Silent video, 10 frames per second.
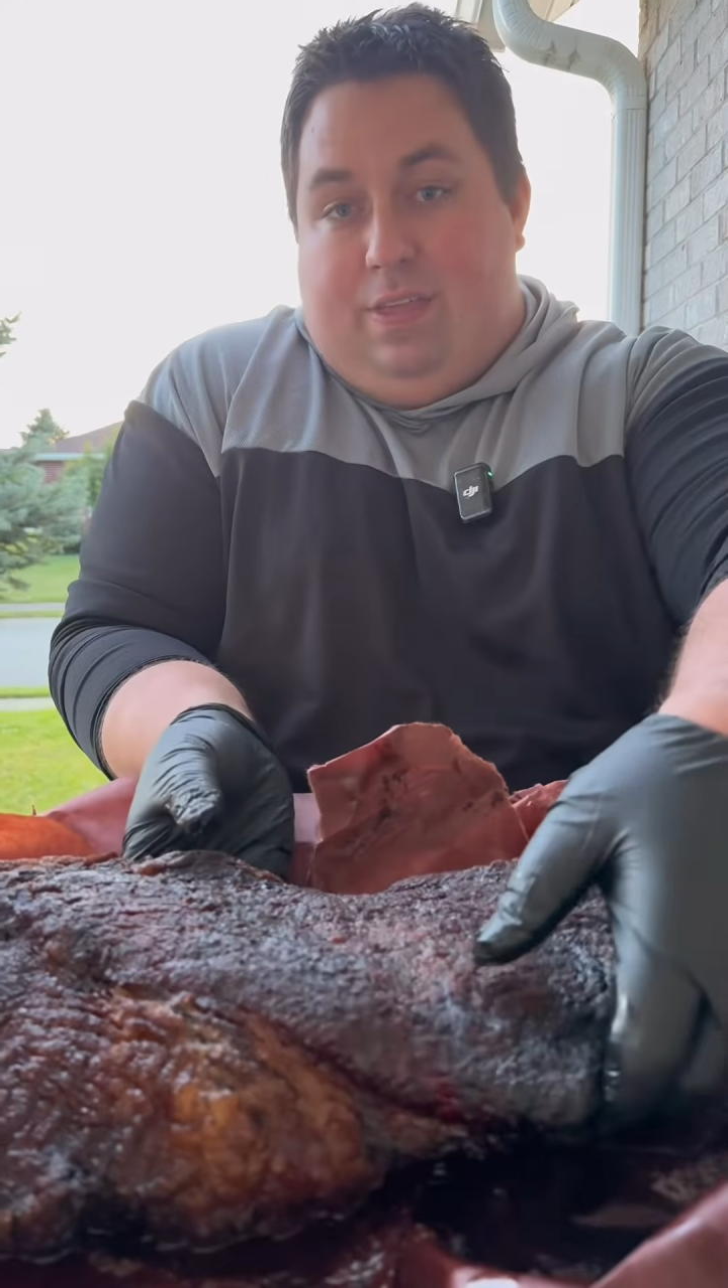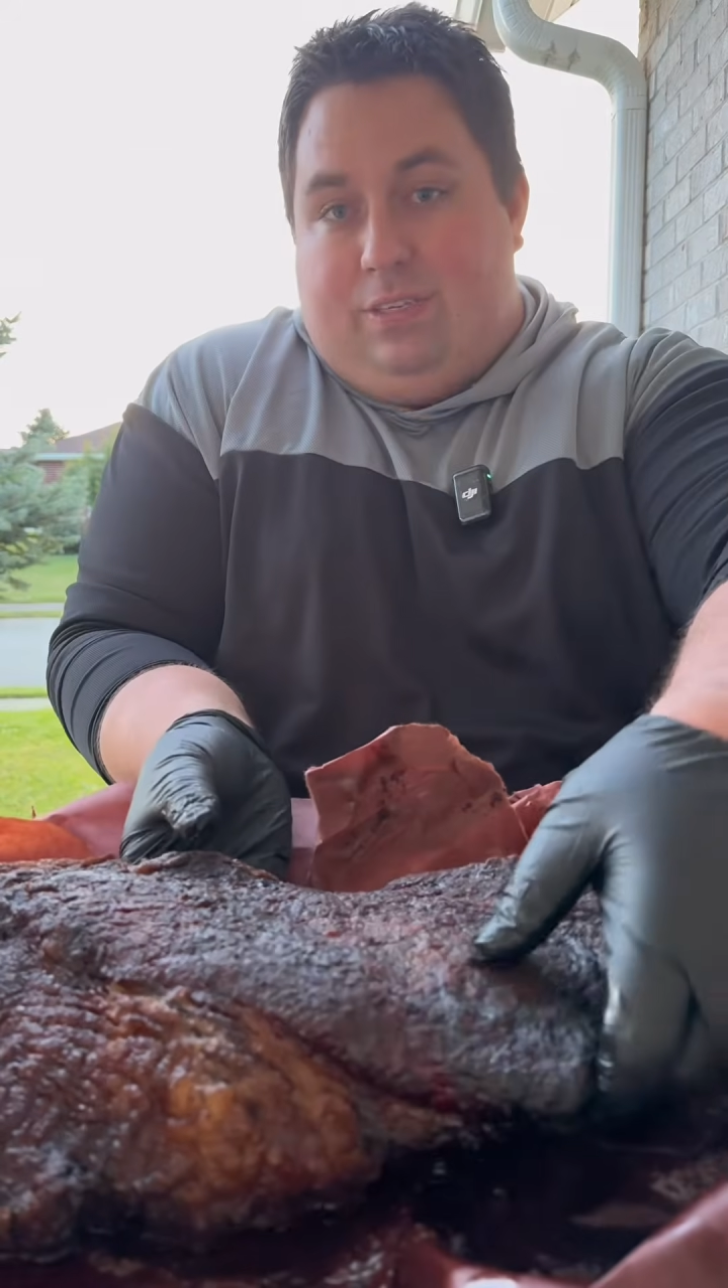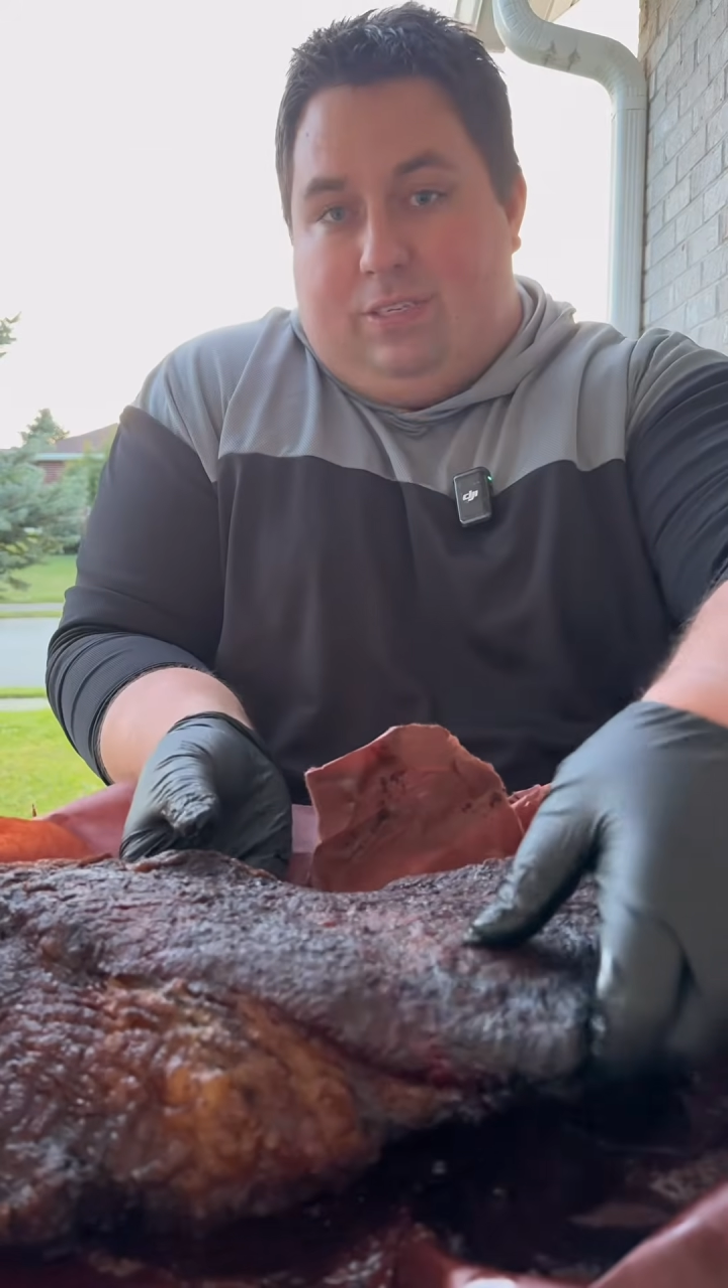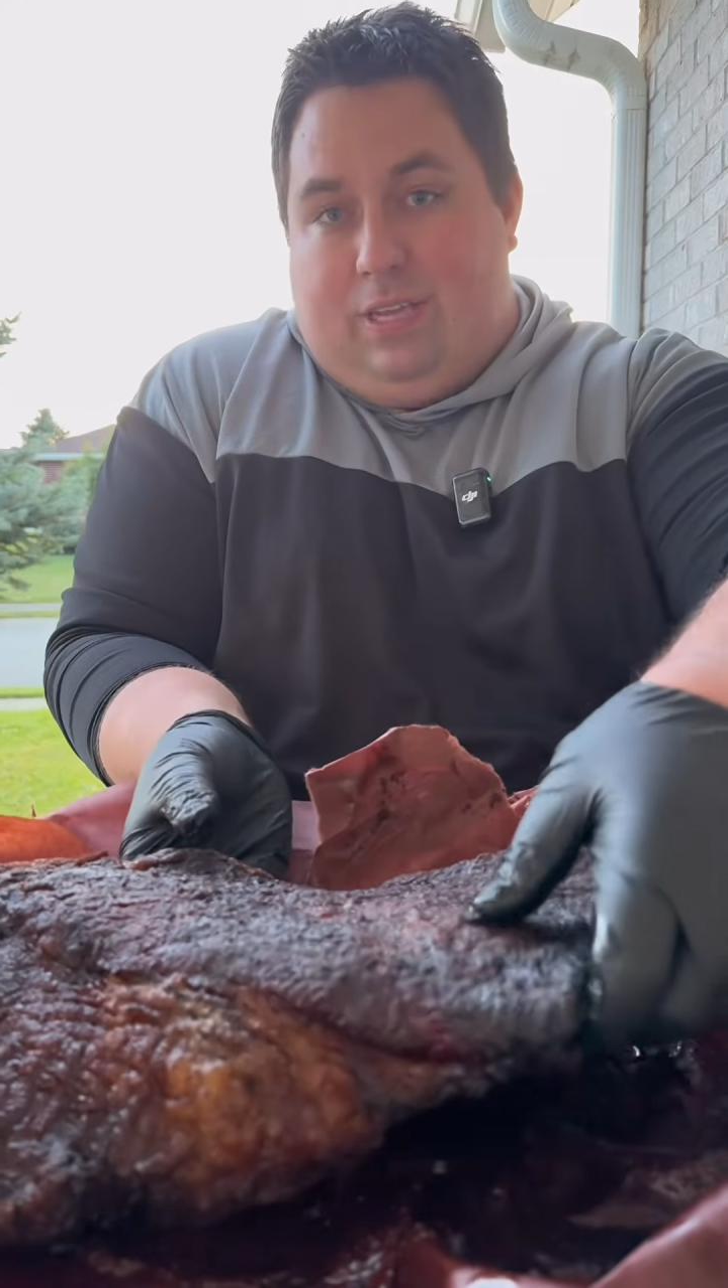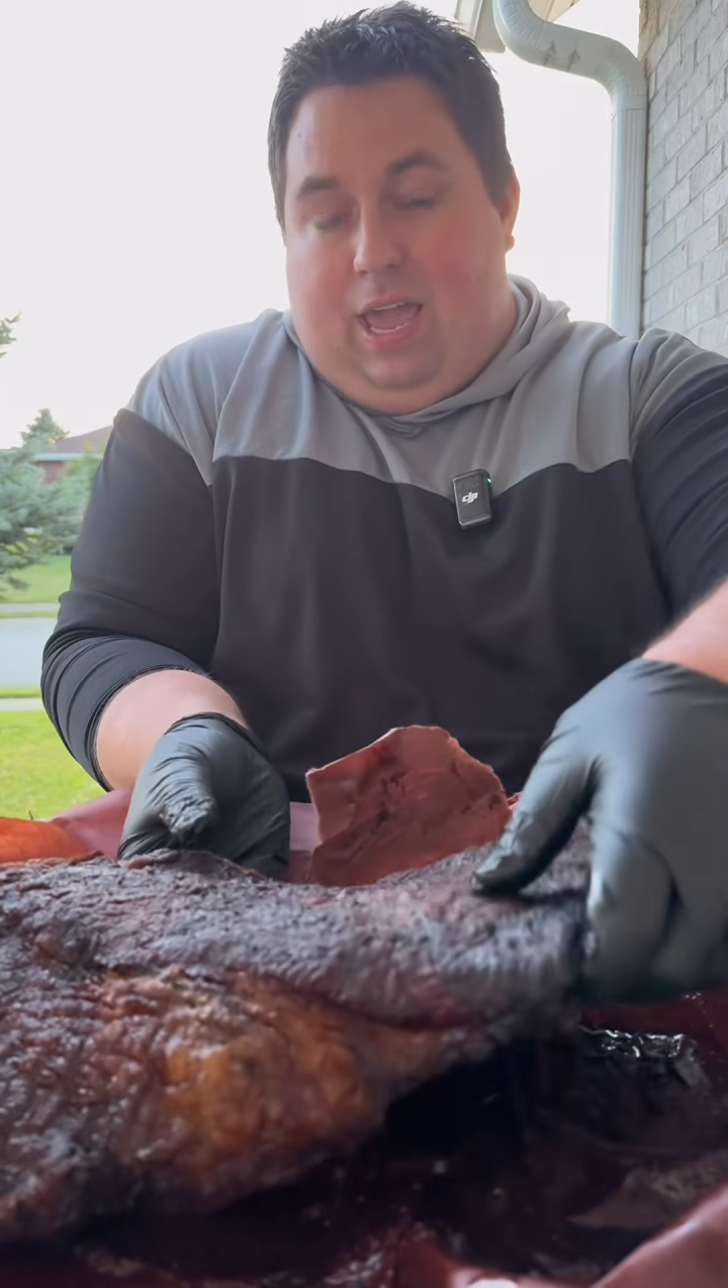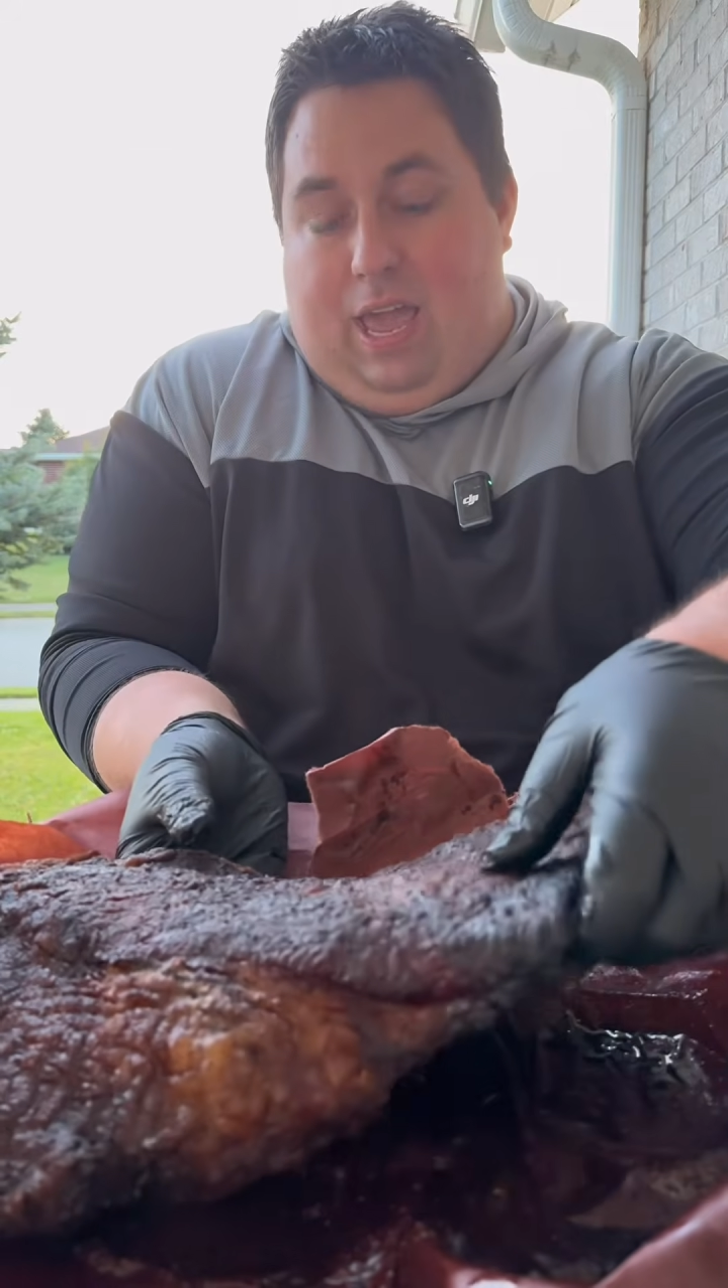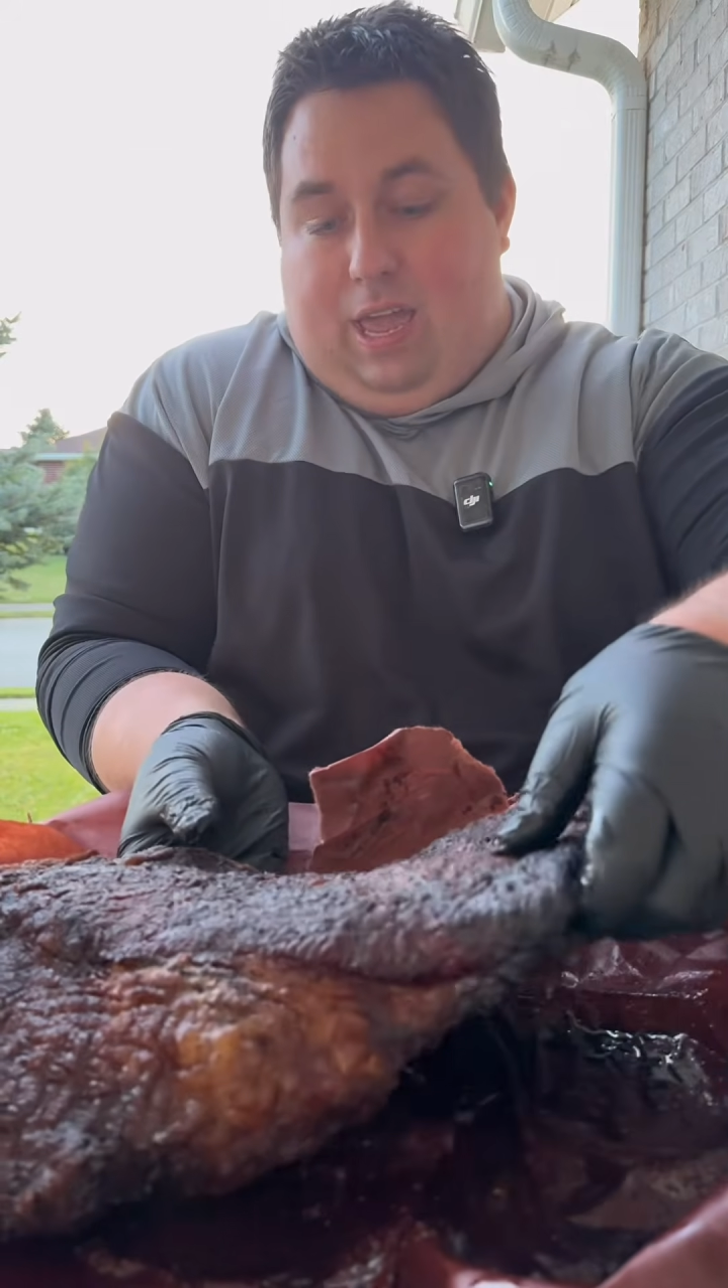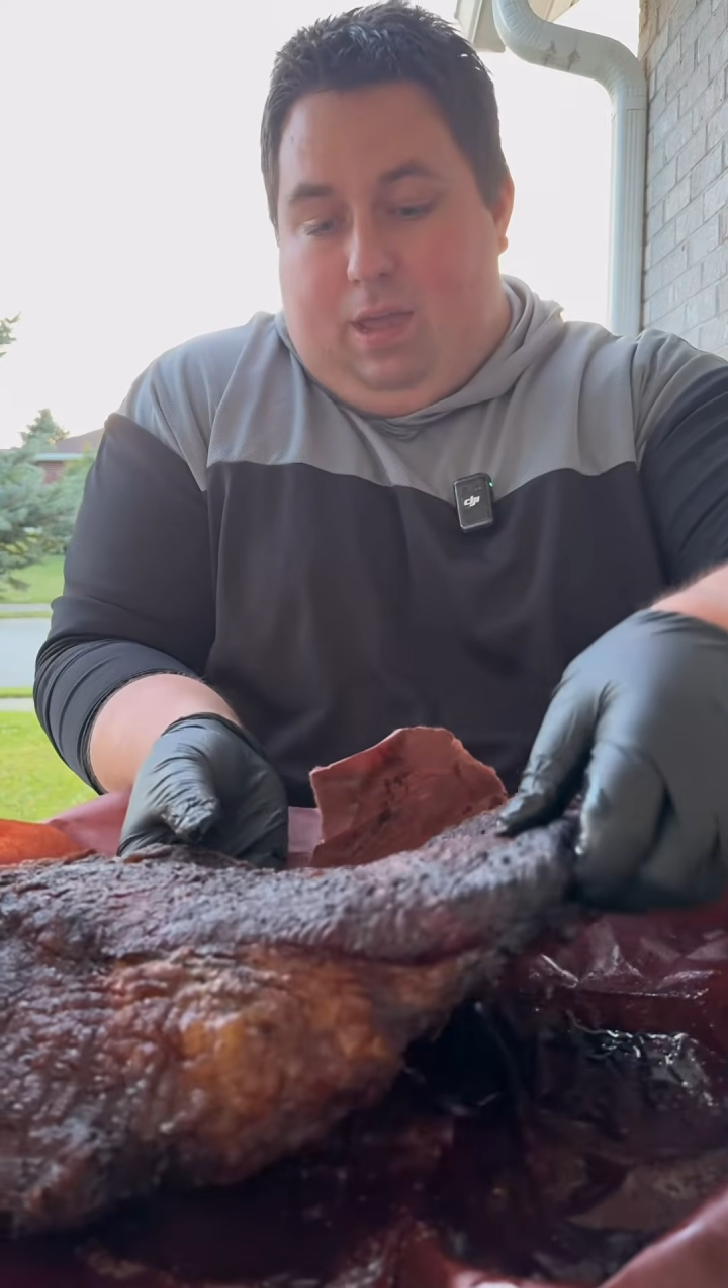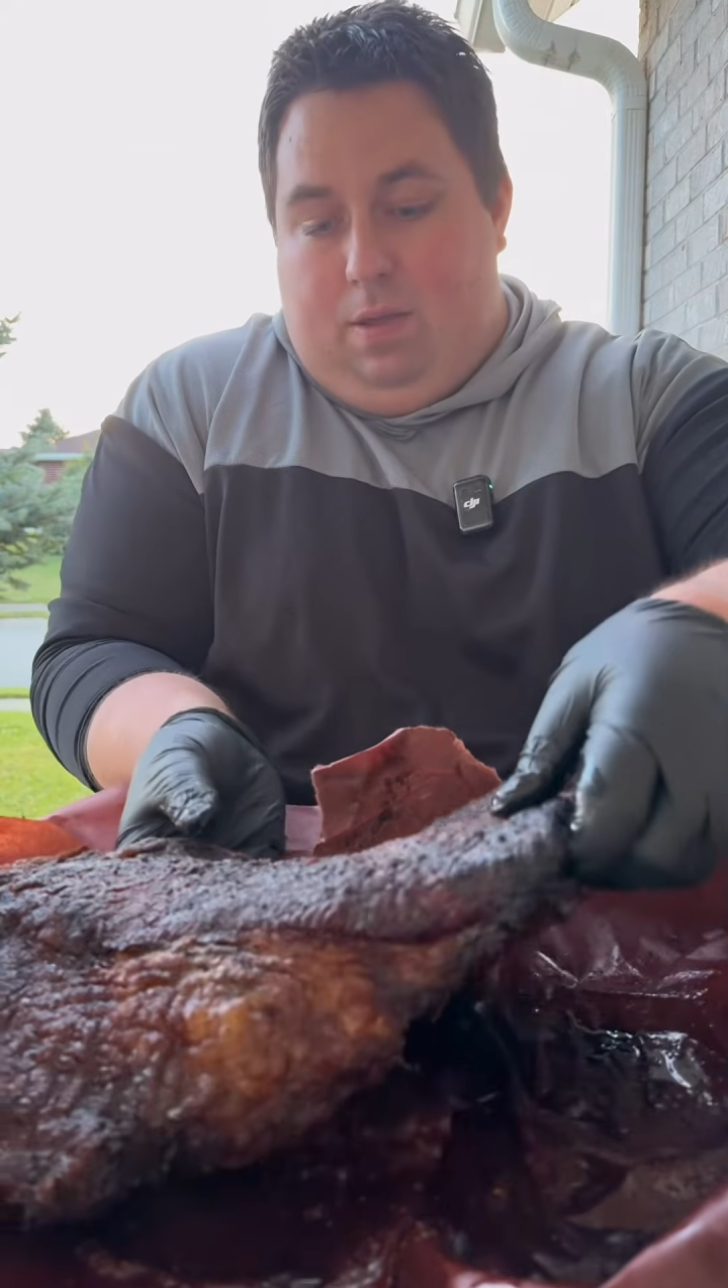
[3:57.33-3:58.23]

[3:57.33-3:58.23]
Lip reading: is a